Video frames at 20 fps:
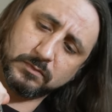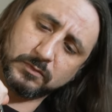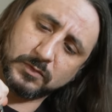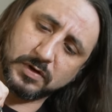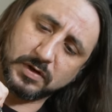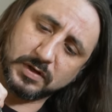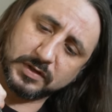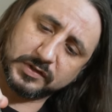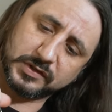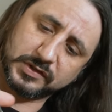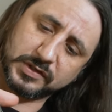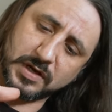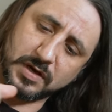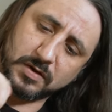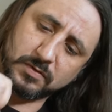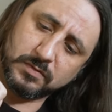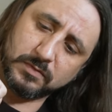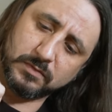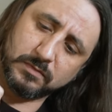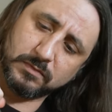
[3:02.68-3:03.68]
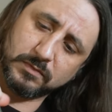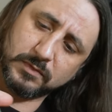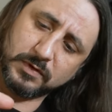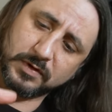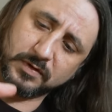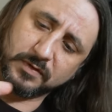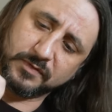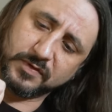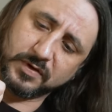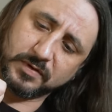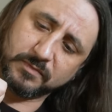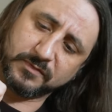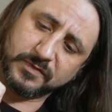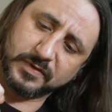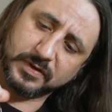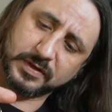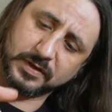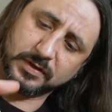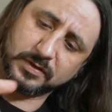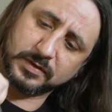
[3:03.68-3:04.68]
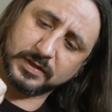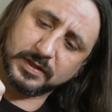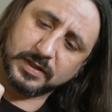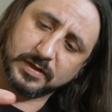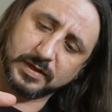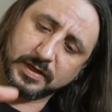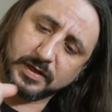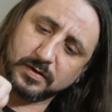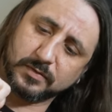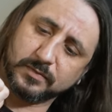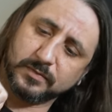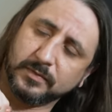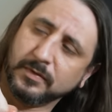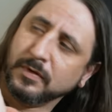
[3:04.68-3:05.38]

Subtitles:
Like so. If I can fucking do it, there you go.